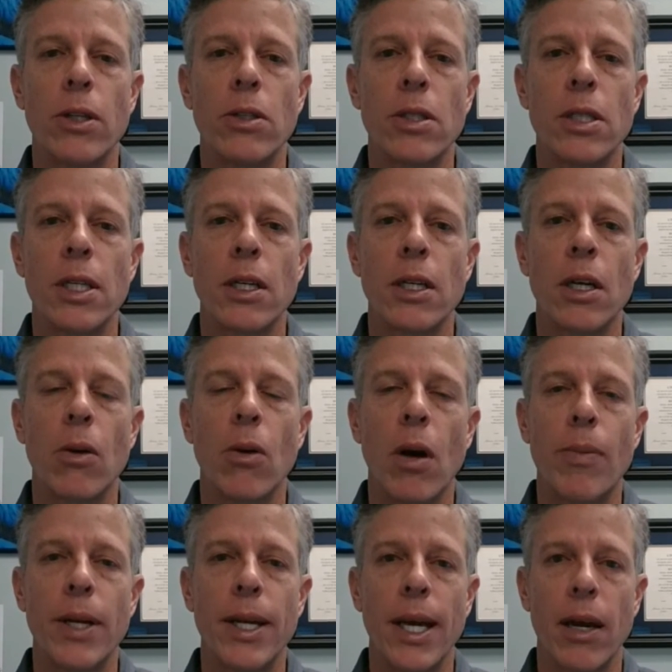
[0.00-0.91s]
you see it go
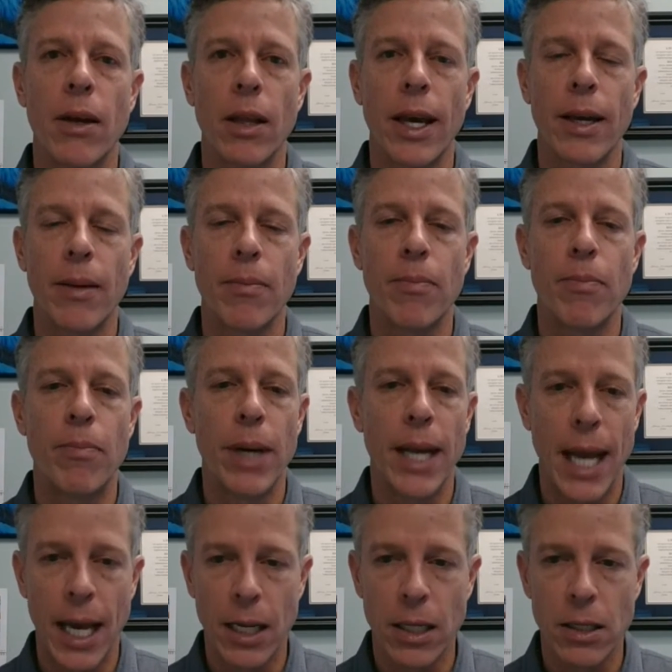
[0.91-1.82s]
up and down like
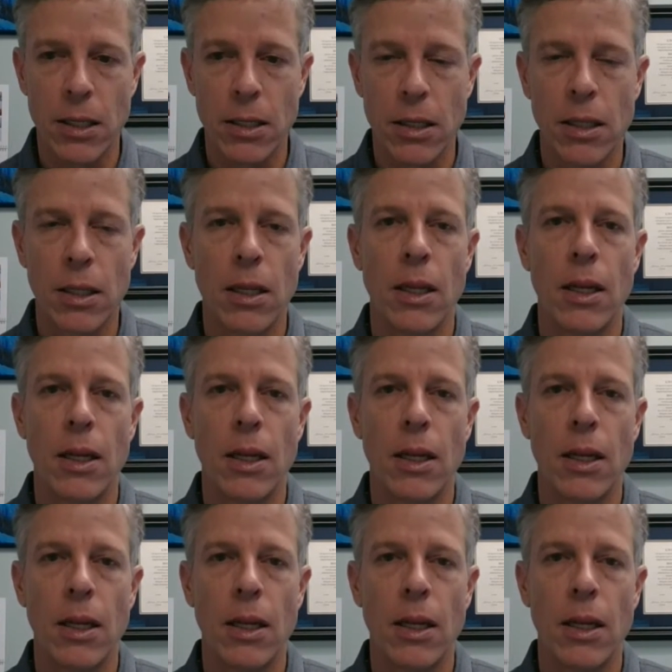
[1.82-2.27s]
bananas.